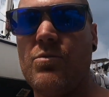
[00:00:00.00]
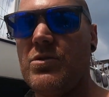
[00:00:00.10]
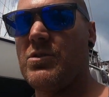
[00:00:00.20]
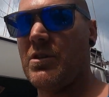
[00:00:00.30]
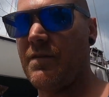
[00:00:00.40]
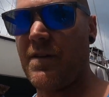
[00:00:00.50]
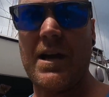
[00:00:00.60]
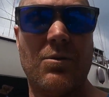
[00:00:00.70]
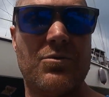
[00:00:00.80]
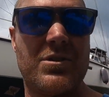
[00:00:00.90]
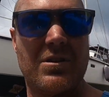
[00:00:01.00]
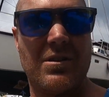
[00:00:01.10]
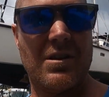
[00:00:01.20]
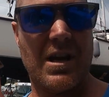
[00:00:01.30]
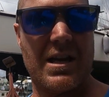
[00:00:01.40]
was found
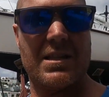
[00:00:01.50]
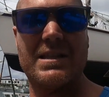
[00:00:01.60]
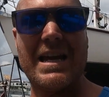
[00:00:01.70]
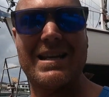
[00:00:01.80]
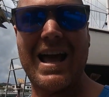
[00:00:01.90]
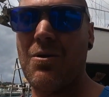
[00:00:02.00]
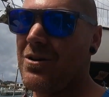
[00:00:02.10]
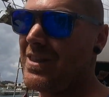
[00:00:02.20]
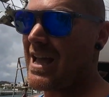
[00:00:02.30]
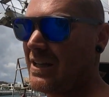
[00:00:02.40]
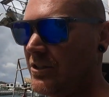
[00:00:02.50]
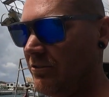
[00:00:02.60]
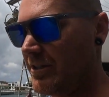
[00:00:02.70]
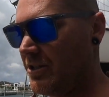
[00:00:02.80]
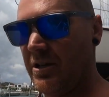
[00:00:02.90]
uh, dead out in the
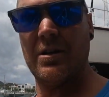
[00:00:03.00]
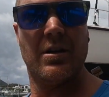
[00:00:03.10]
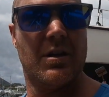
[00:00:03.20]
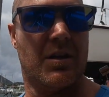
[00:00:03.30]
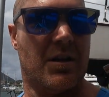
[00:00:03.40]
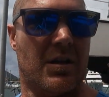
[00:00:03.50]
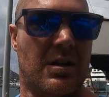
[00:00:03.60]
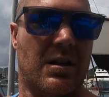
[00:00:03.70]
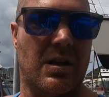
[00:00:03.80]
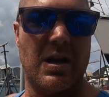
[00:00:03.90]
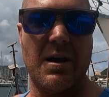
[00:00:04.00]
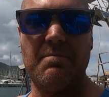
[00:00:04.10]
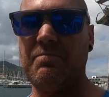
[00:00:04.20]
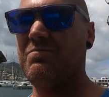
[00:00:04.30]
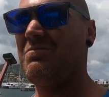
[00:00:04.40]
anchorage
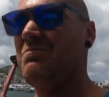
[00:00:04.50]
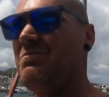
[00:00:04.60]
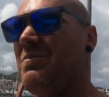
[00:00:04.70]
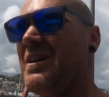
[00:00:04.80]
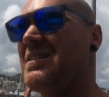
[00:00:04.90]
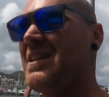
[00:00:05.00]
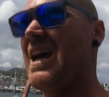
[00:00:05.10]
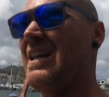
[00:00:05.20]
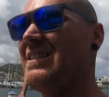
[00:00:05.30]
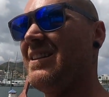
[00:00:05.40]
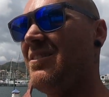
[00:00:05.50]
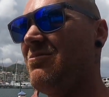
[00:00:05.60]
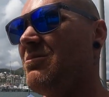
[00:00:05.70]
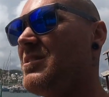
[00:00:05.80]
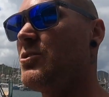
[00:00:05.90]
um, a bit sad you
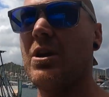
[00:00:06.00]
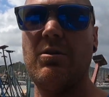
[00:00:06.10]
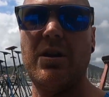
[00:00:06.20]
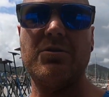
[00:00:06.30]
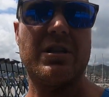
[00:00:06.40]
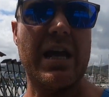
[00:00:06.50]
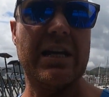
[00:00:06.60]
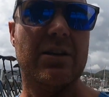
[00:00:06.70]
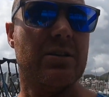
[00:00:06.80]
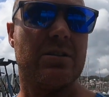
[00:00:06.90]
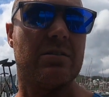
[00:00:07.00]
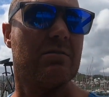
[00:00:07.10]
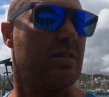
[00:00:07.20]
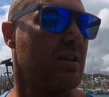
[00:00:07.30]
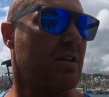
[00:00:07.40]
know all these solo sailors
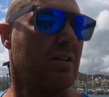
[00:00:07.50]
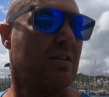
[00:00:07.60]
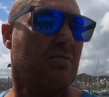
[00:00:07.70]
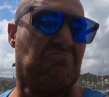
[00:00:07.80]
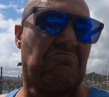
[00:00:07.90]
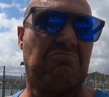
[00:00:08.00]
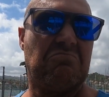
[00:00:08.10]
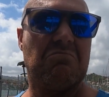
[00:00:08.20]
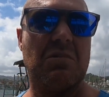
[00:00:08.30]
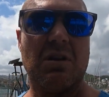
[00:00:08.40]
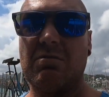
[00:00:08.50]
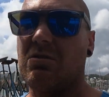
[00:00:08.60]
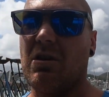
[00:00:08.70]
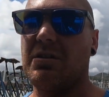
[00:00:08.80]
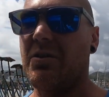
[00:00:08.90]
and I've
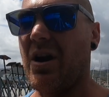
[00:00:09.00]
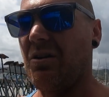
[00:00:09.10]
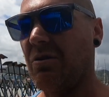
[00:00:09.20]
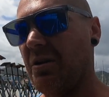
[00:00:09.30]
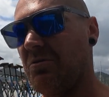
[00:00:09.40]
got I don't know how long